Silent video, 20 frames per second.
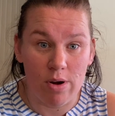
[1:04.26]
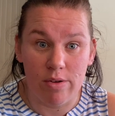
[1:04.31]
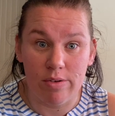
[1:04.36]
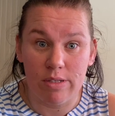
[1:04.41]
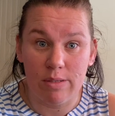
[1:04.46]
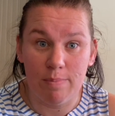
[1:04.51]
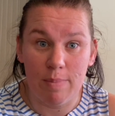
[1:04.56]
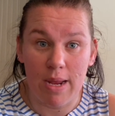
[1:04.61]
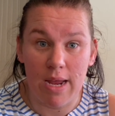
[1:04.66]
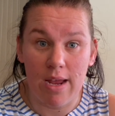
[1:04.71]
else
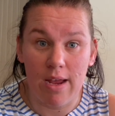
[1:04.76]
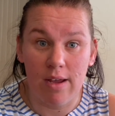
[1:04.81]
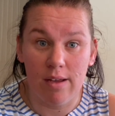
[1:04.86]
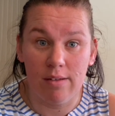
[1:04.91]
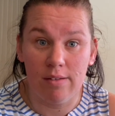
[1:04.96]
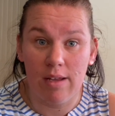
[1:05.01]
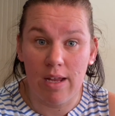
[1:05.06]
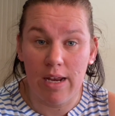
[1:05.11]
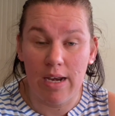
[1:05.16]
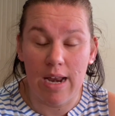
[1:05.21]

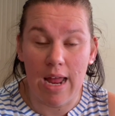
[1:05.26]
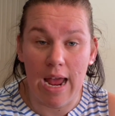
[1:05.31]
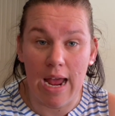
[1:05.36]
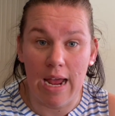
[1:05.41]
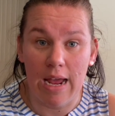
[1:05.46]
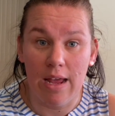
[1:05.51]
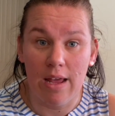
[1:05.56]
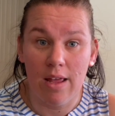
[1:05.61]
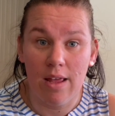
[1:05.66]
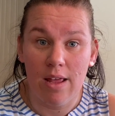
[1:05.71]
being in
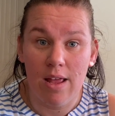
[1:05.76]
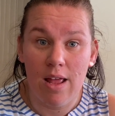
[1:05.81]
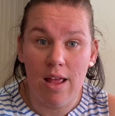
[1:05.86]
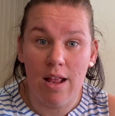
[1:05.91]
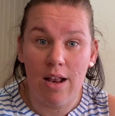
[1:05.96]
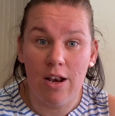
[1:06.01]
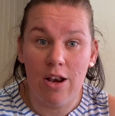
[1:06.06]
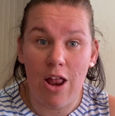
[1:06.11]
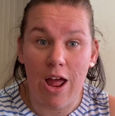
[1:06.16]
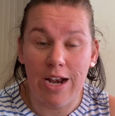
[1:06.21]
a
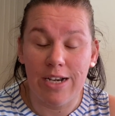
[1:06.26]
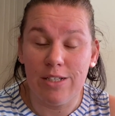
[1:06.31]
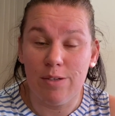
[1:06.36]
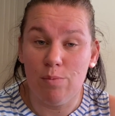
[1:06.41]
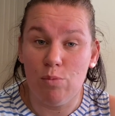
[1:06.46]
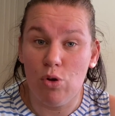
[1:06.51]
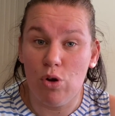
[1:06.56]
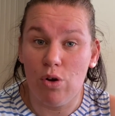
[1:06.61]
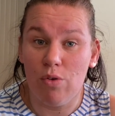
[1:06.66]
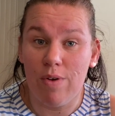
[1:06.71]
lighter
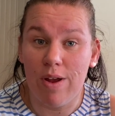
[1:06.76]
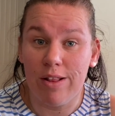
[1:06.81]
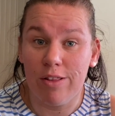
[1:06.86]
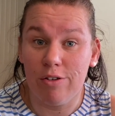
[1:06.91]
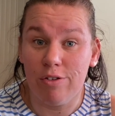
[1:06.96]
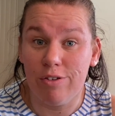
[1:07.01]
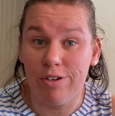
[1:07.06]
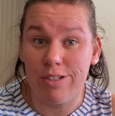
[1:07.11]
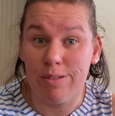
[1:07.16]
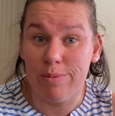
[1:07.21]
mood around the
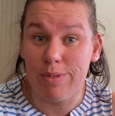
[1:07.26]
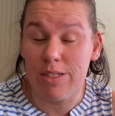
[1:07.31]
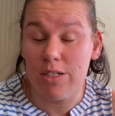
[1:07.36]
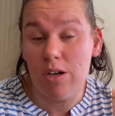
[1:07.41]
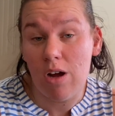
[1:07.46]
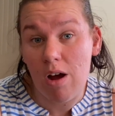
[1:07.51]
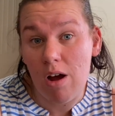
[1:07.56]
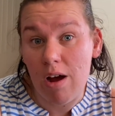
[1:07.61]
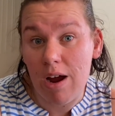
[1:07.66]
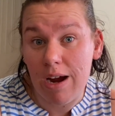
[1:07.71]
Christmas
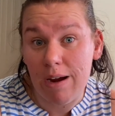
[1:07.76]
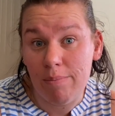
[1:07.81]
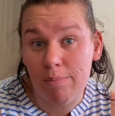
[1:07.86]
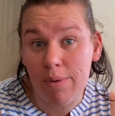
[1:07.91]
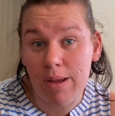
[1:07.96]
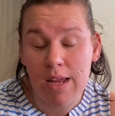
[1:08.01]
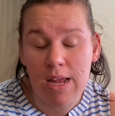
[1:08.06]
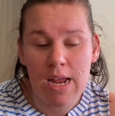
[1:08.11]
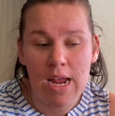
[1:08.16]
time.